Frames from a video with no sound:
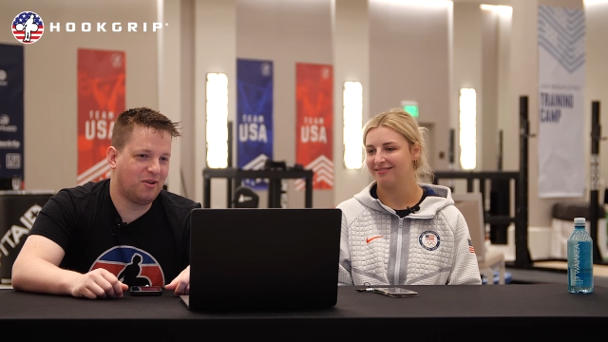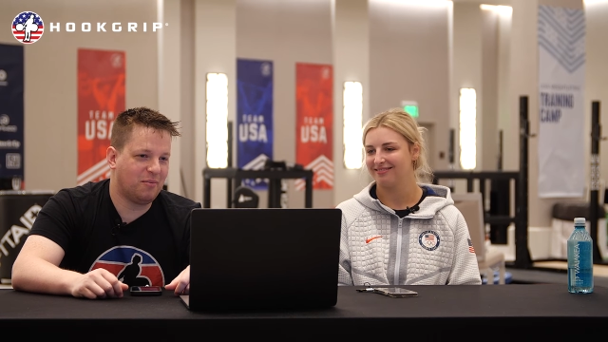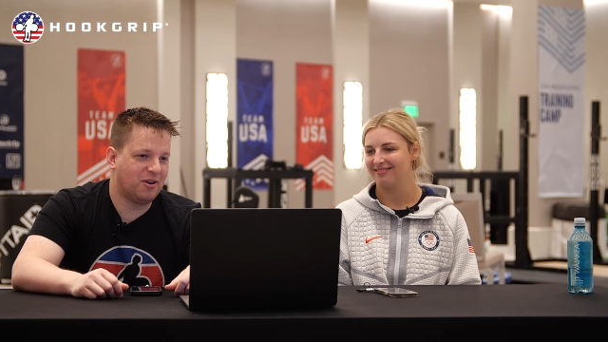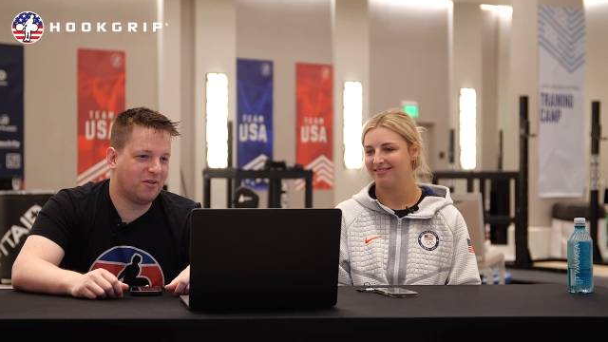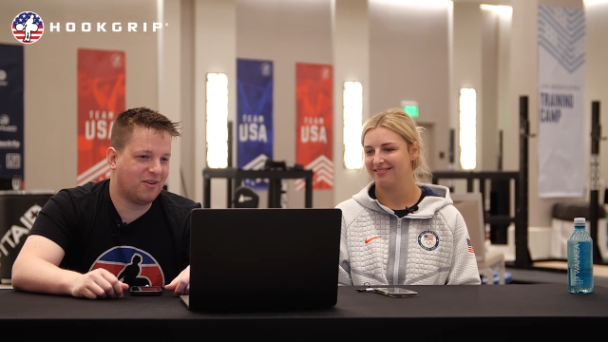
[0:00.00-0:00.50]
Speaker 1: little
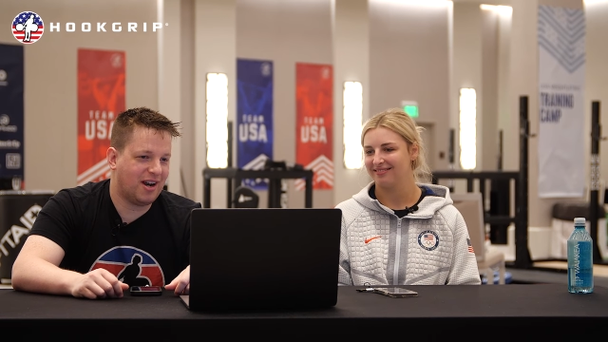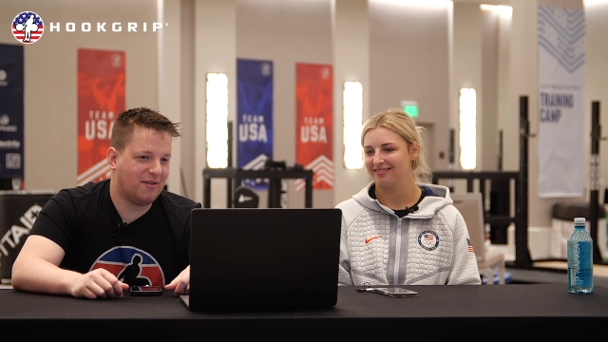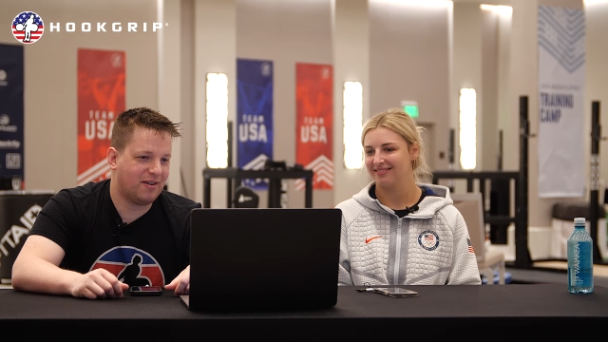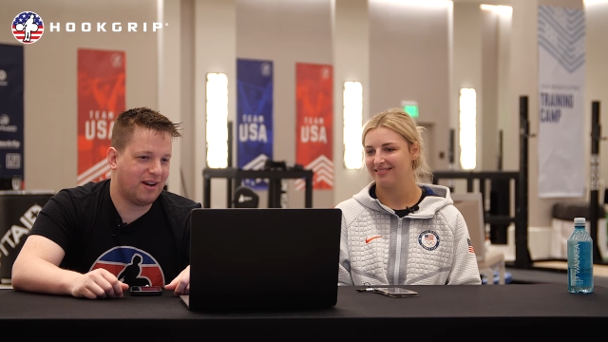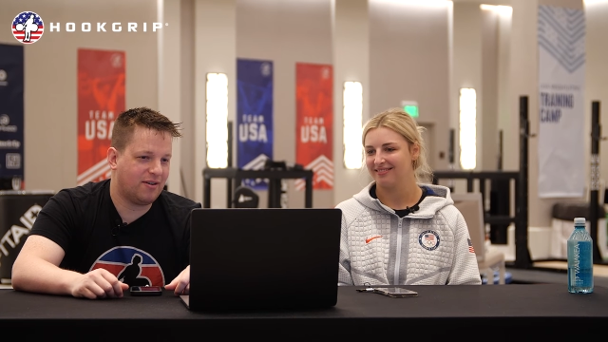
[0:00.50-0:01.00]
bit over
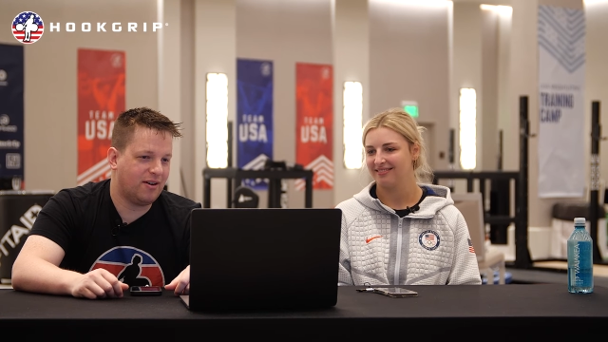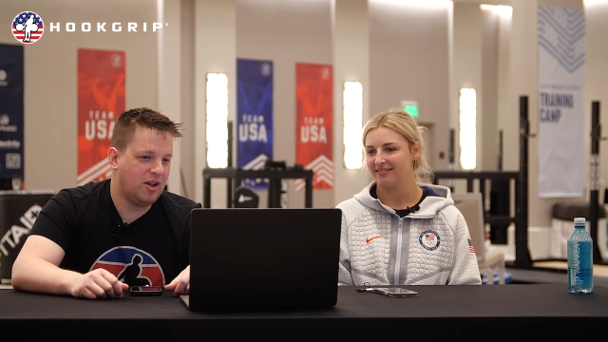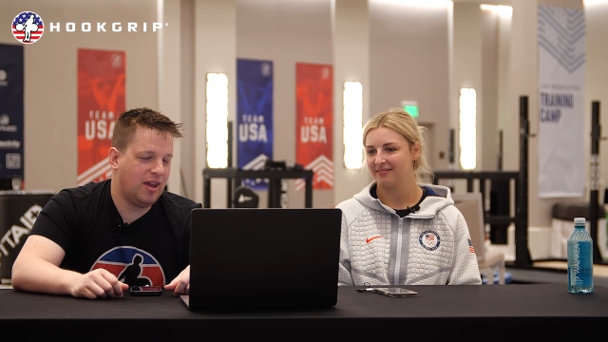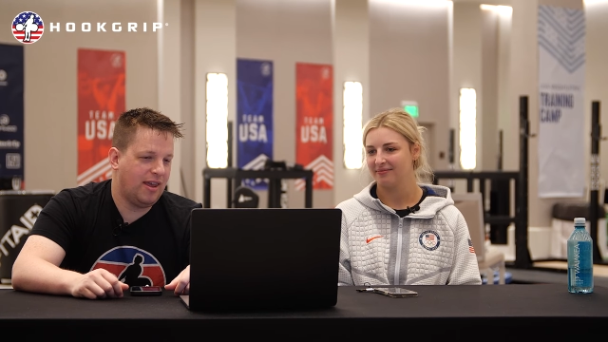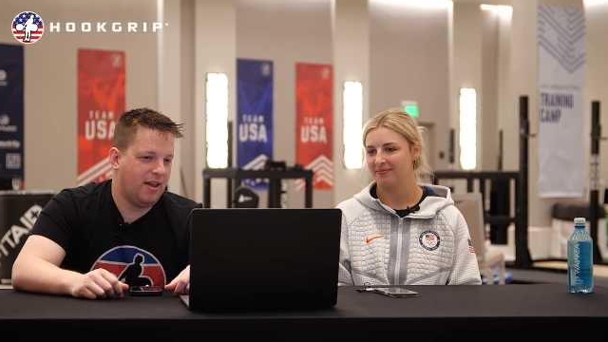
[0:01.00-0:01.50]
half an hour.
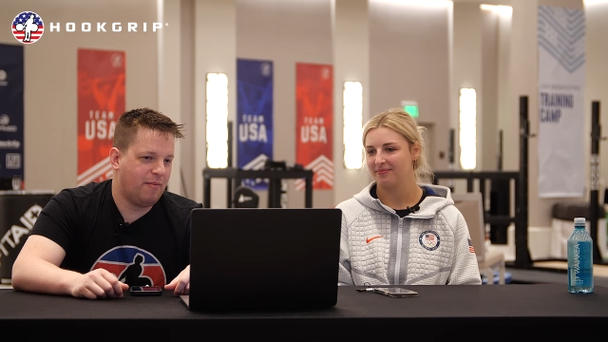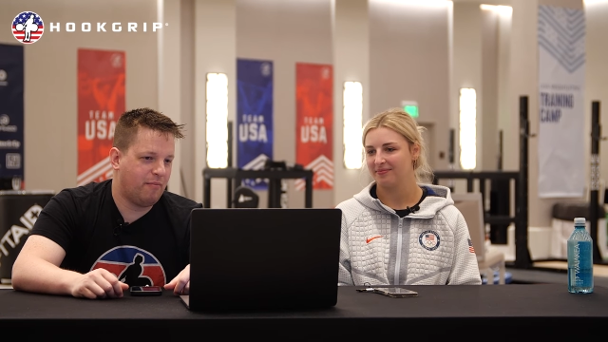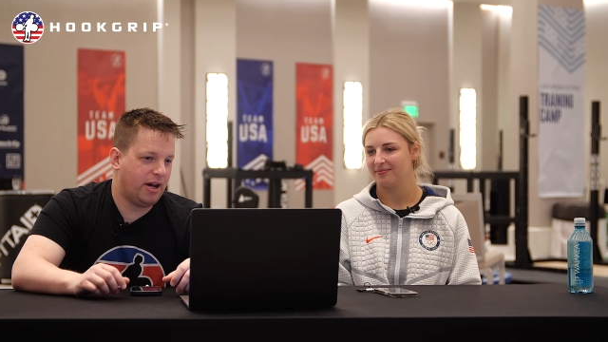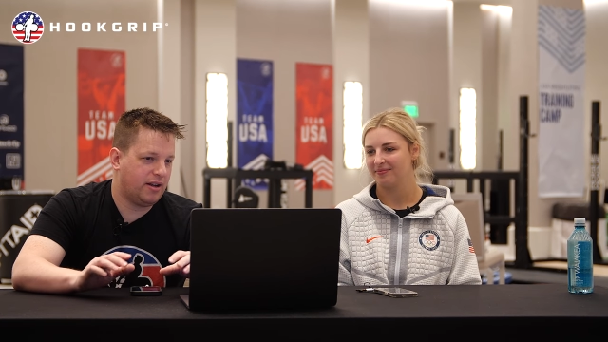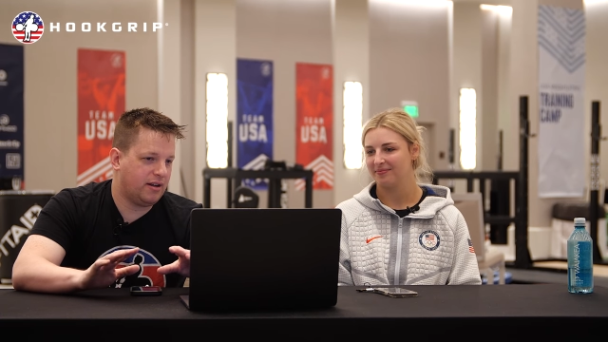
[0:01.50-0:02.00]

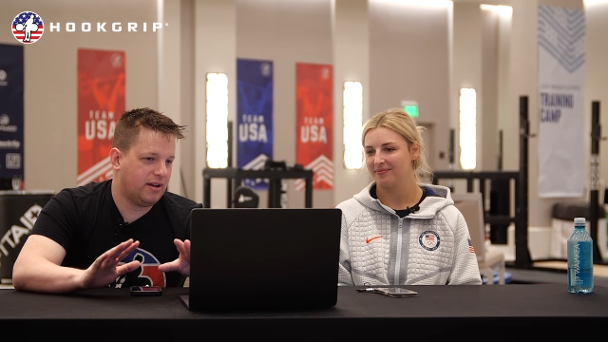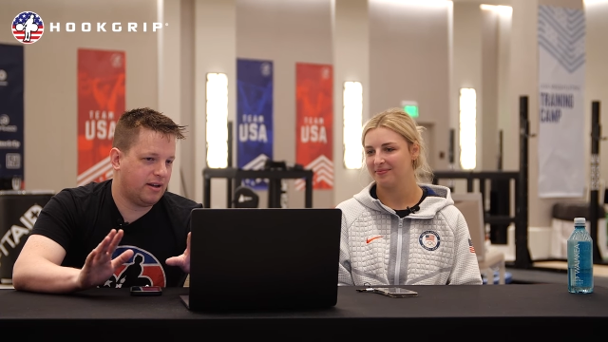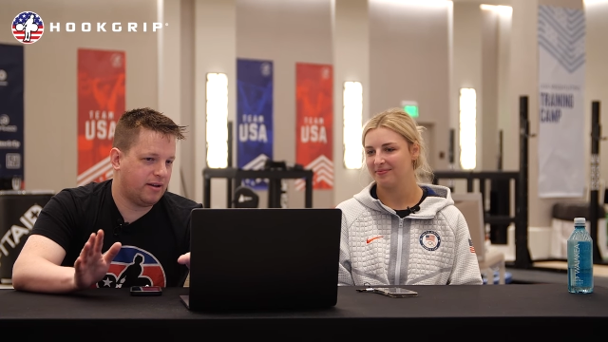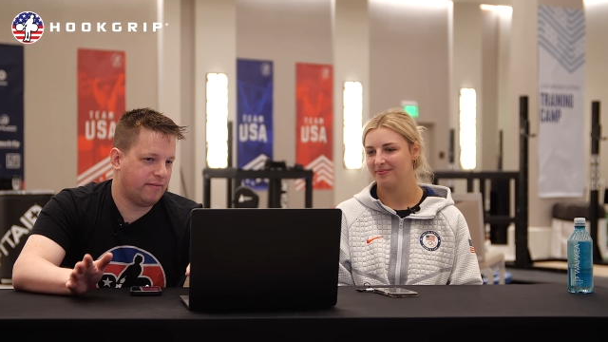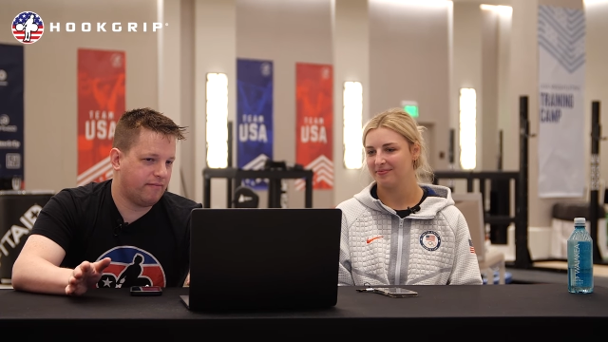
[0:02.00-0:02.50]
But
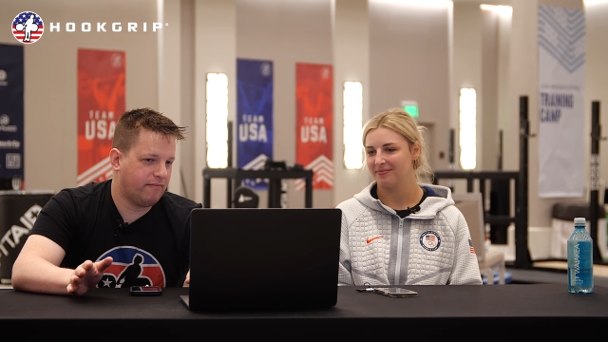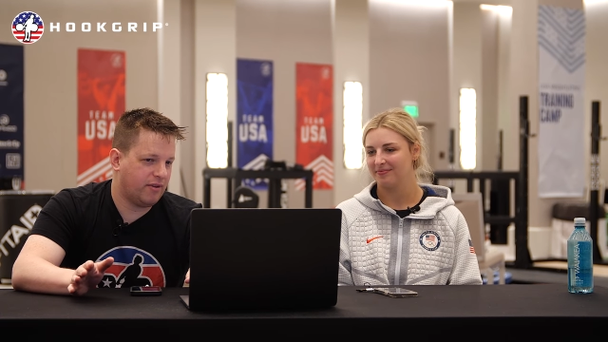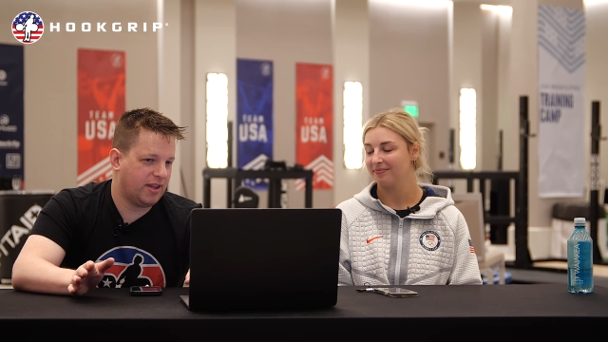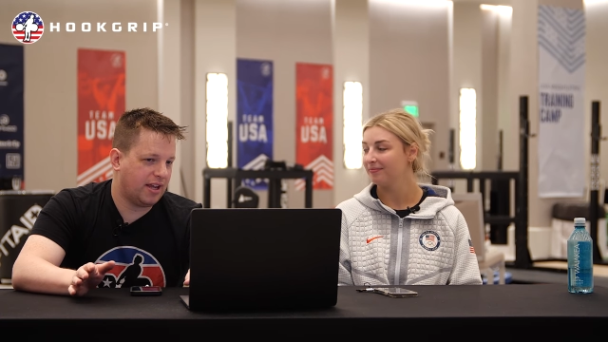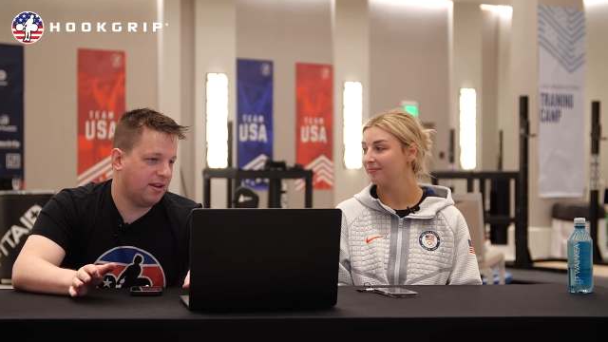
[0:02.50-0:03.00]
um,
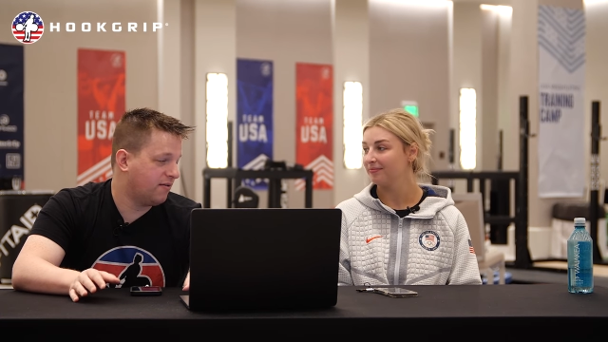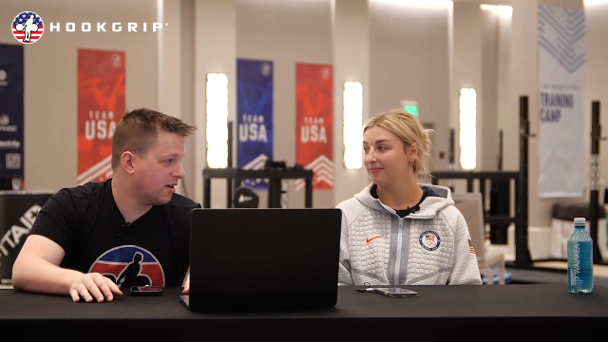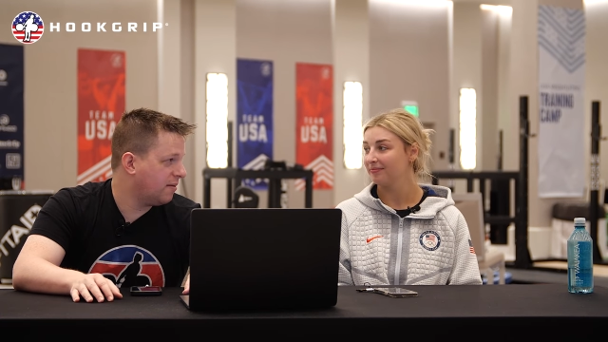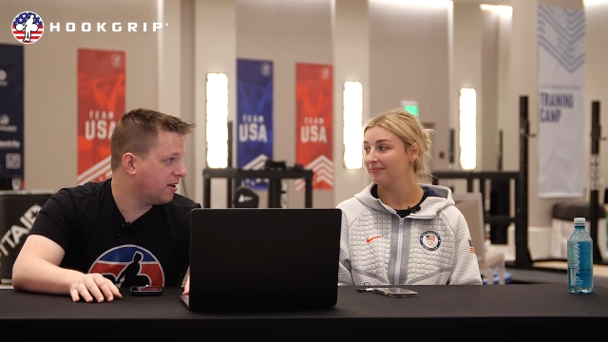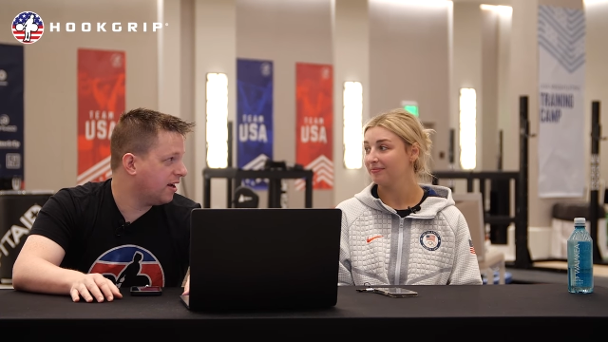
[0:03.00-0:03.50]
thank you for
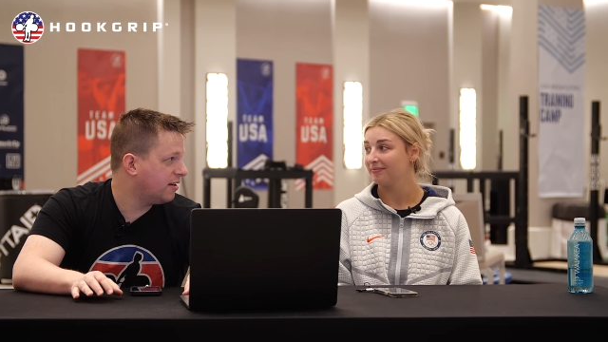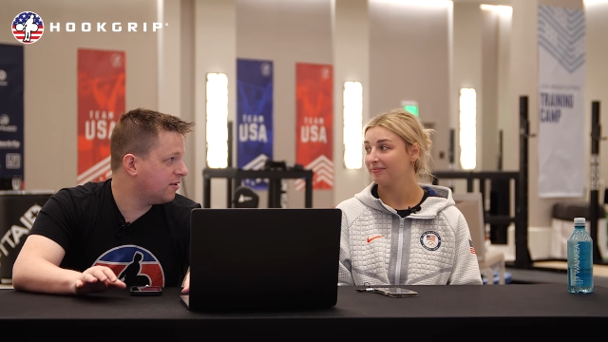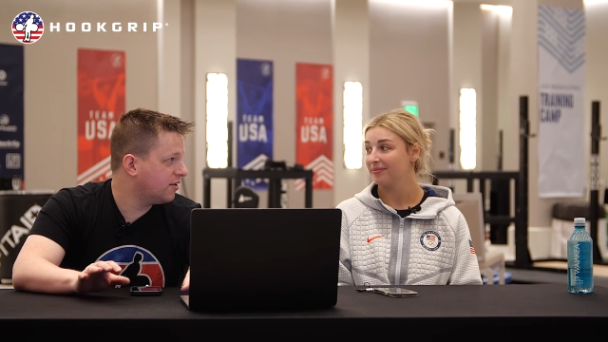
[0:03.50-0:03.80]
coming on.